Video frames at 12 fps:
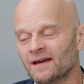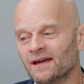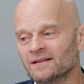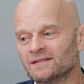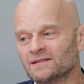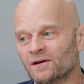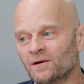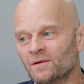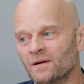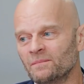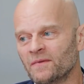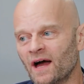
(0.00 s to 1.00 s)
And
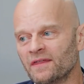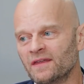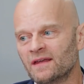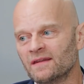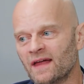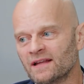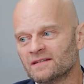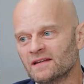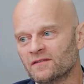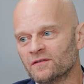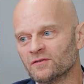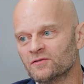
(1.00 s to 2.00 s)
so I think in that
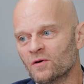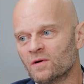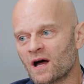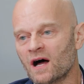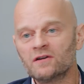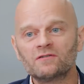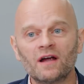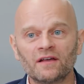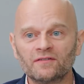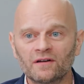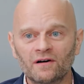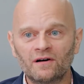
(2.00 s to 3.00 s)
sense, there's no
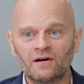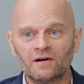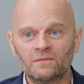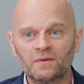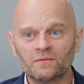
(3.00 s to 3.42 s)
contrast at all,